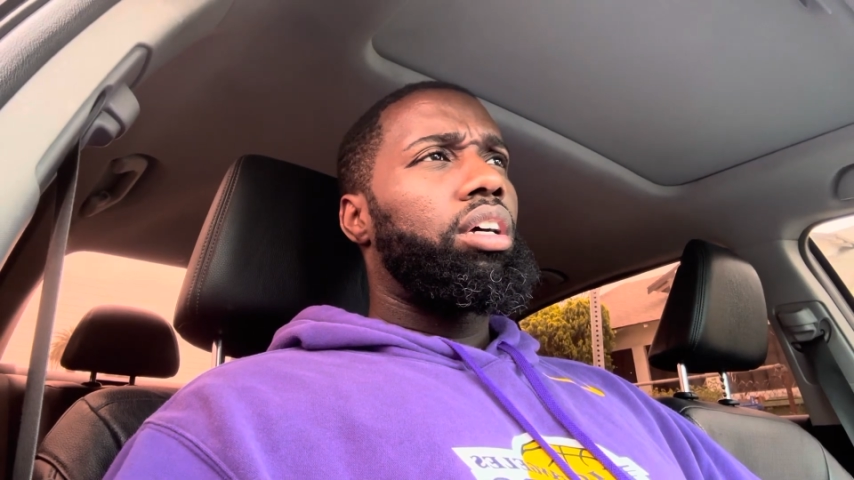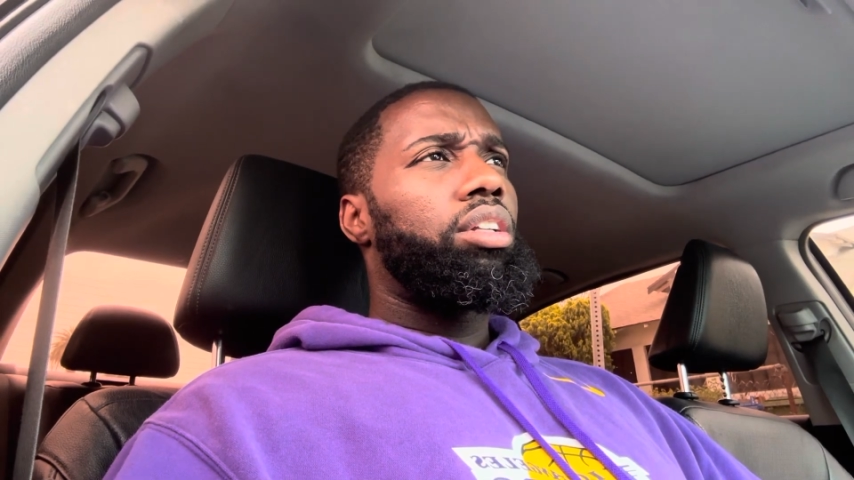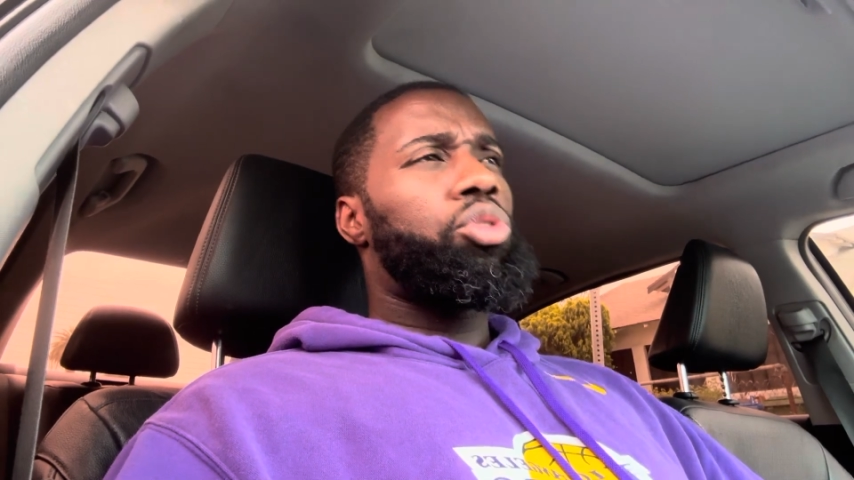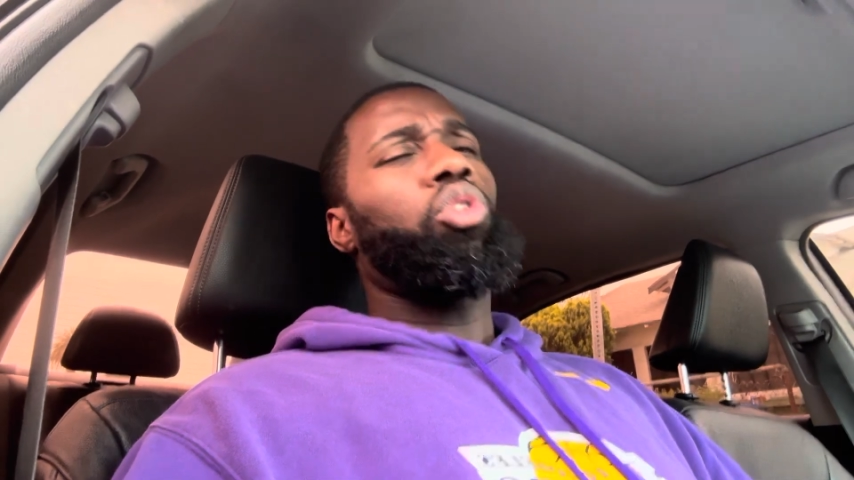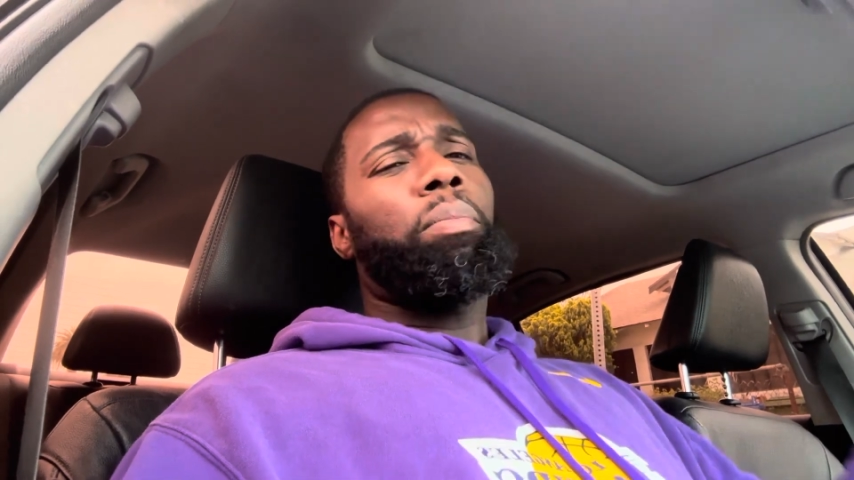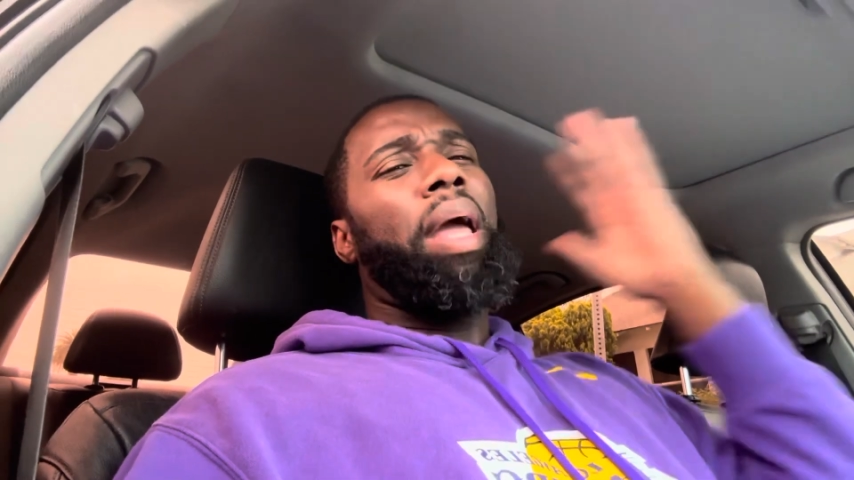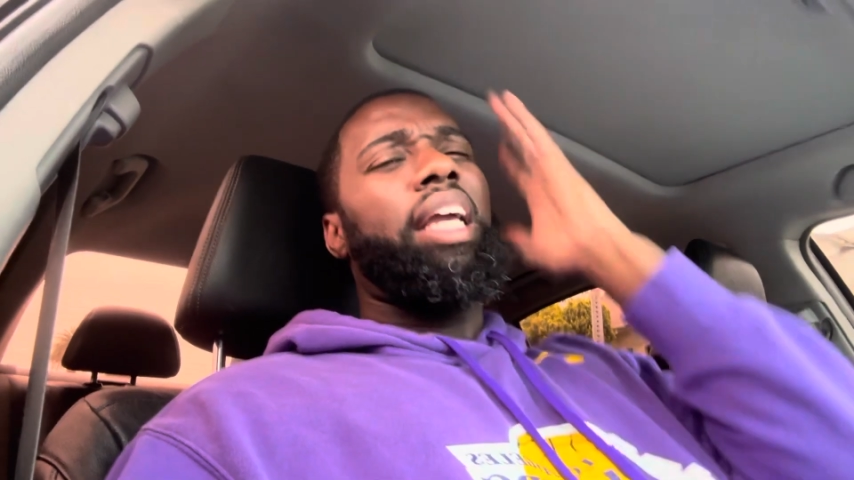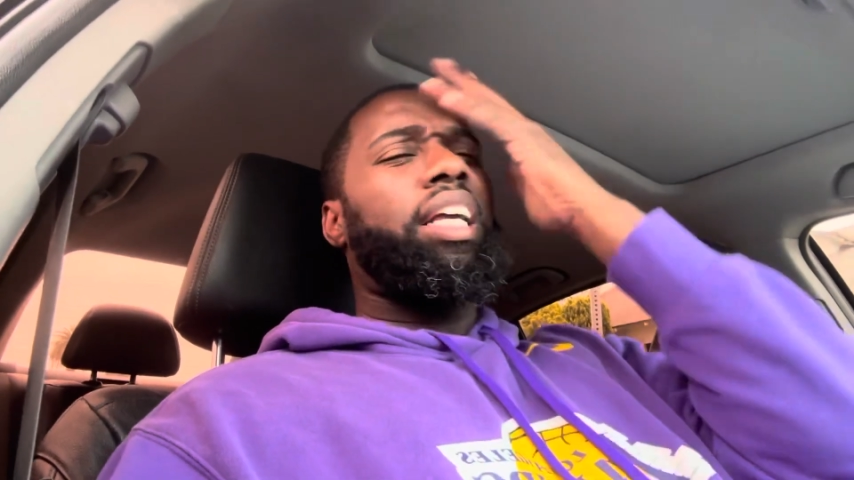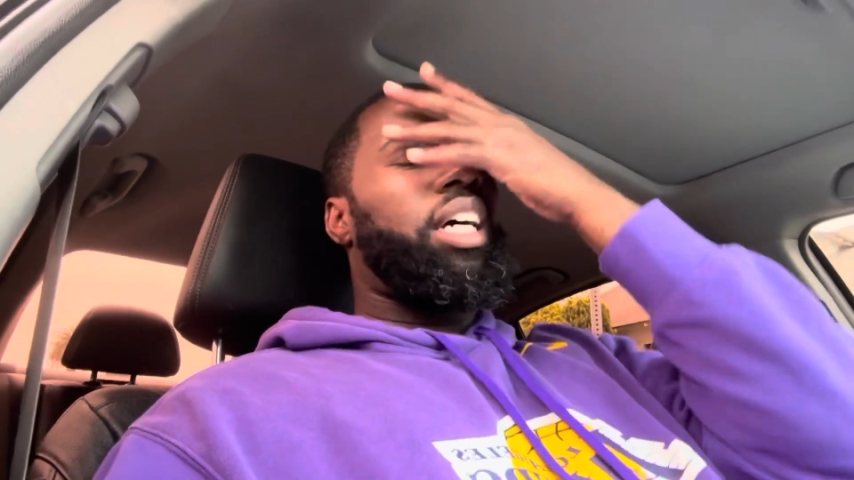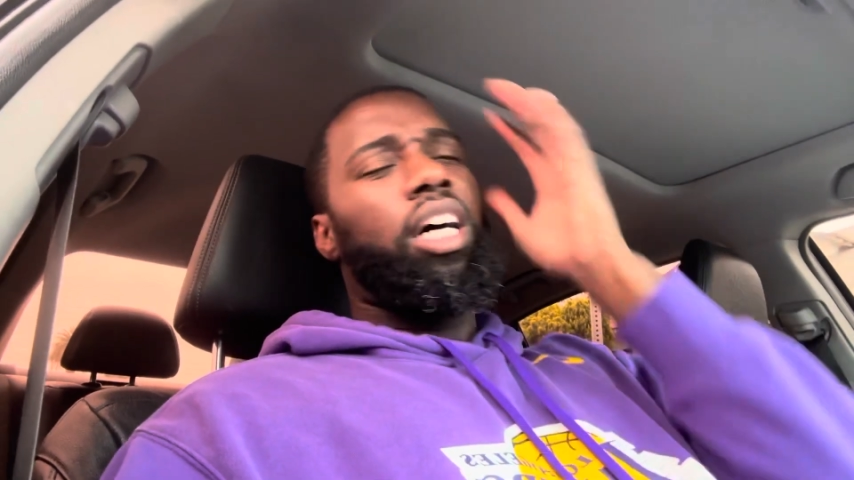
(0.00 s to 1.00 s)
Doing
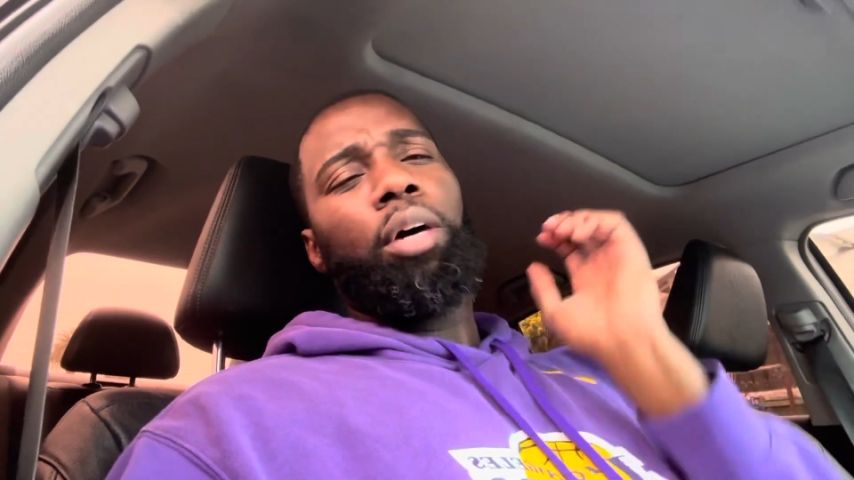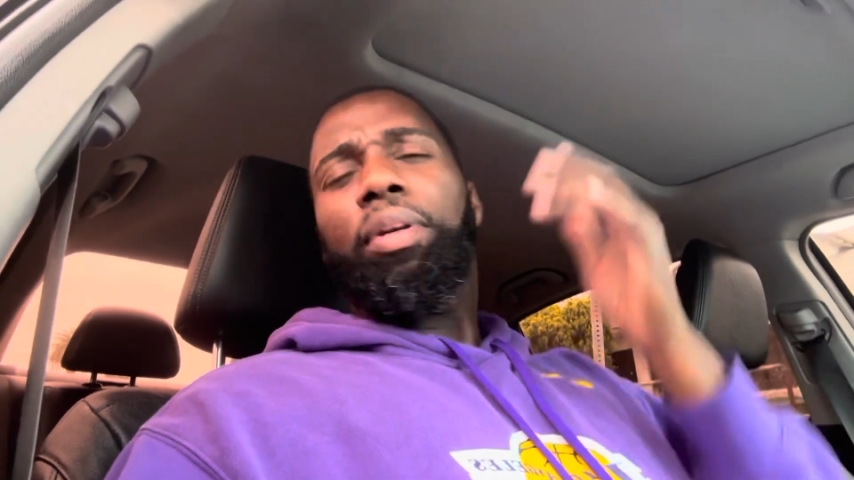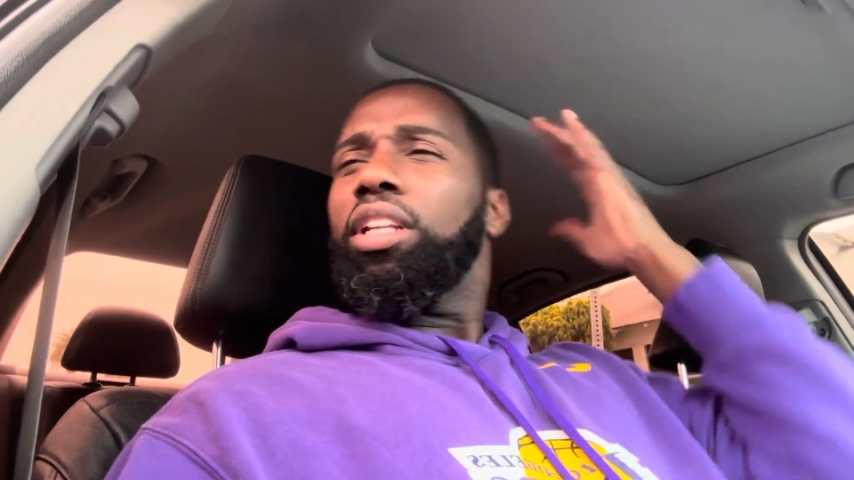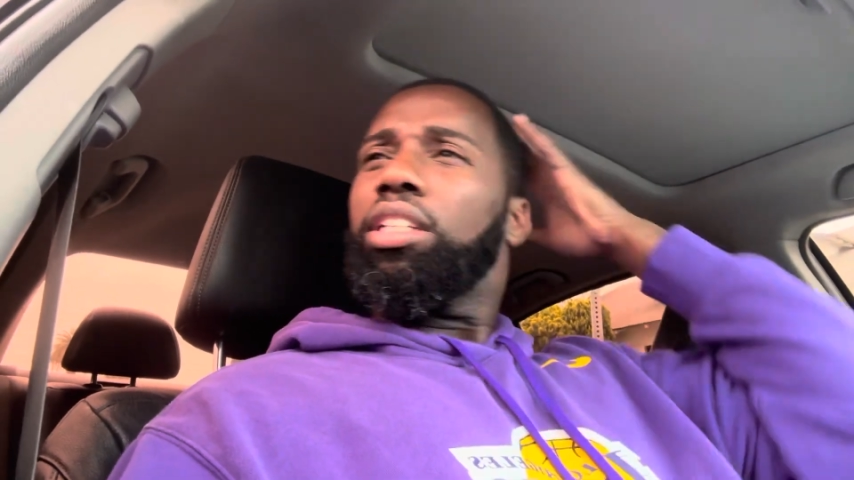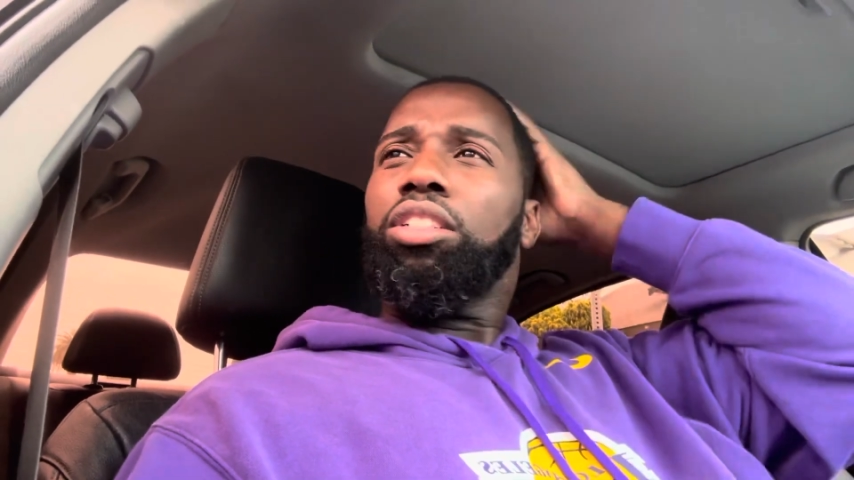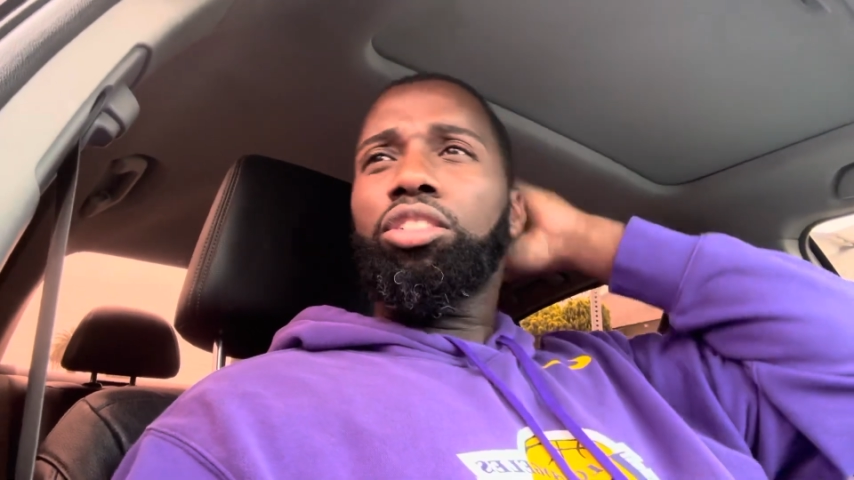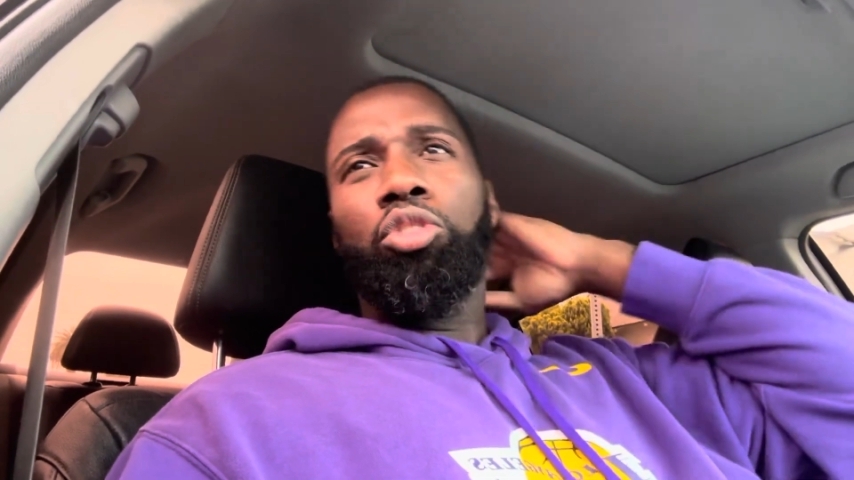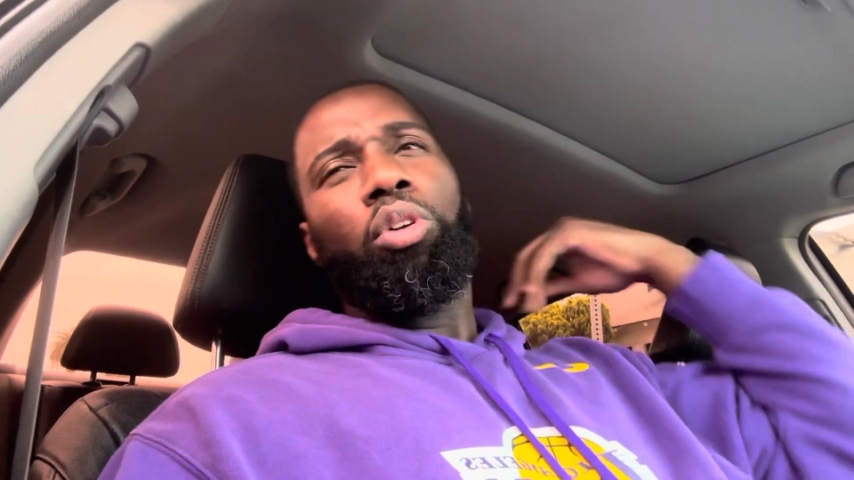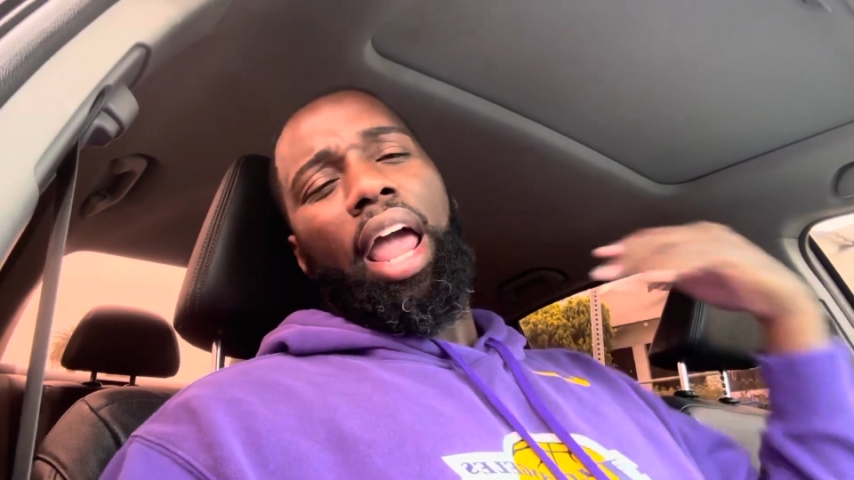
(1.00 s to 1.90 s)
makeup and do